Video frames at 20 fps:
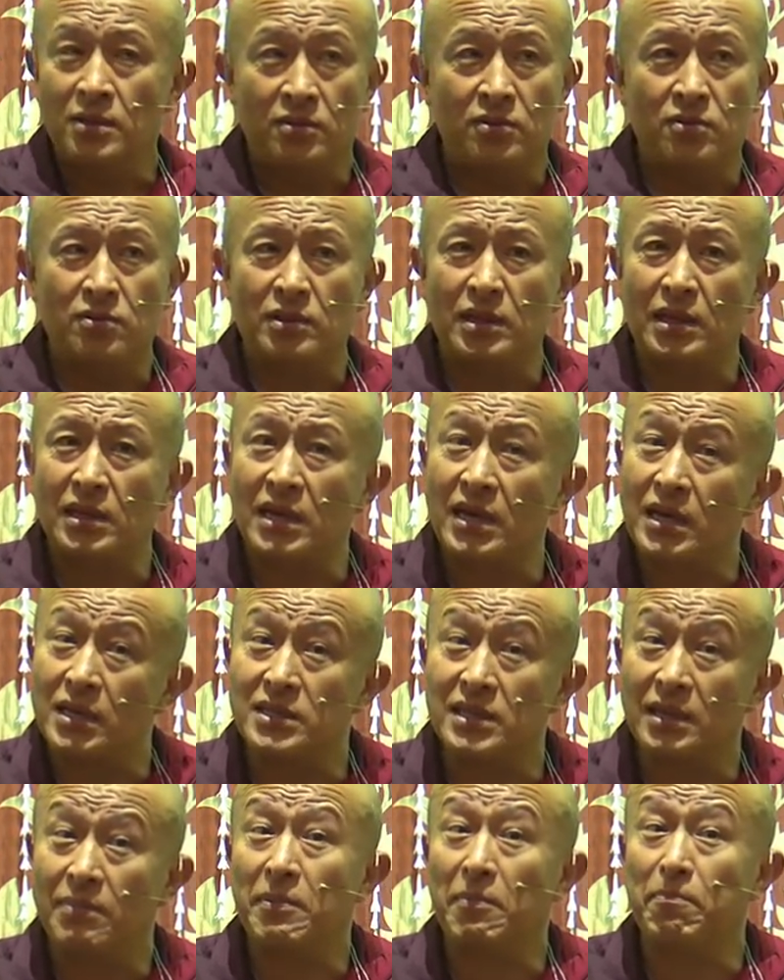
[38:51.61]
You know, they
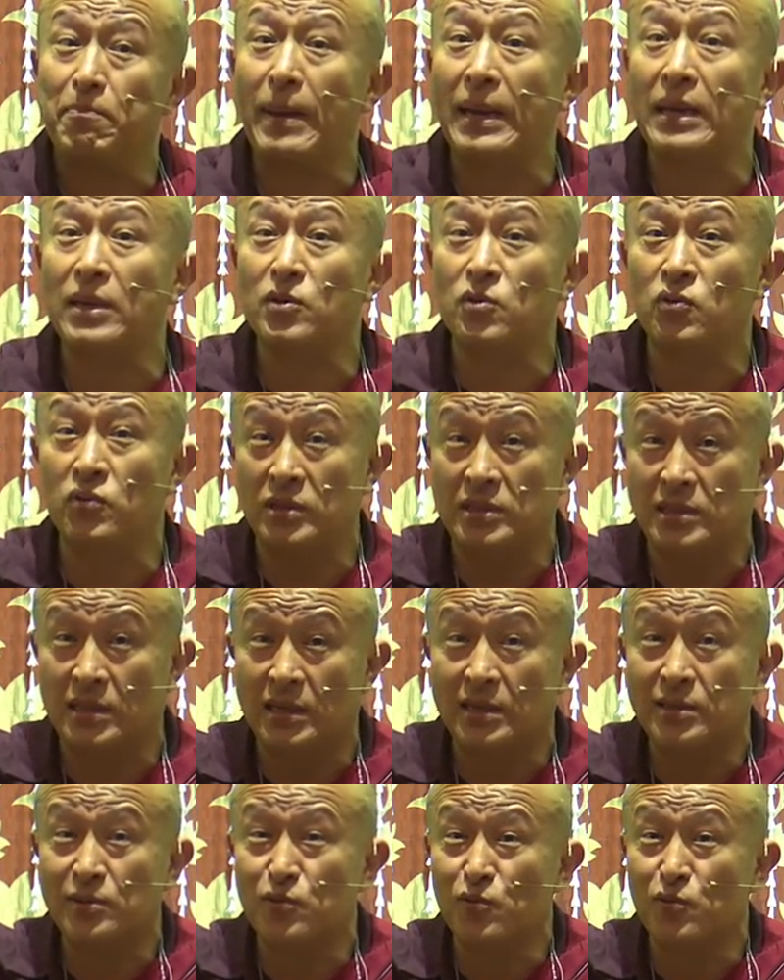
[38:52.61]
can't have a banquet like